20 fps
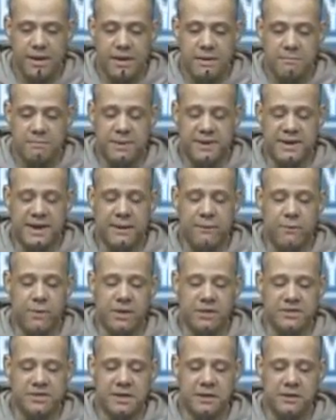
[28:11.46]
But I will
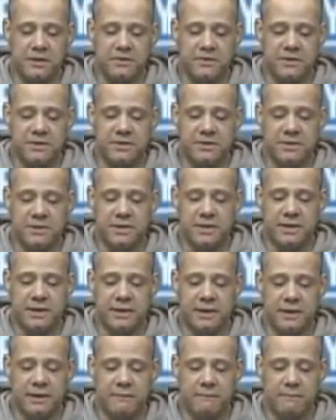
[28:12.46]
tell you
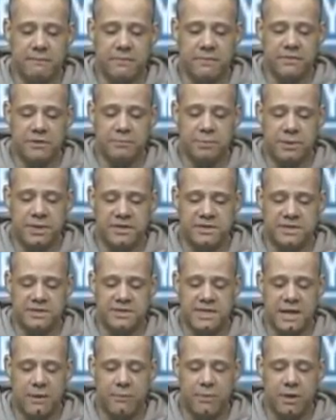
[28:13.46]
the places
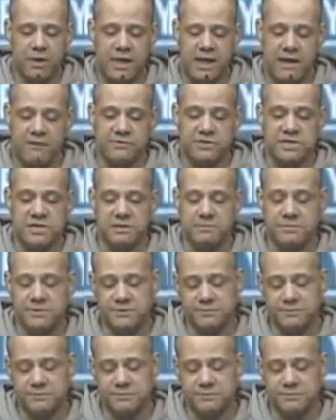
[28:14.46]
that will have teams.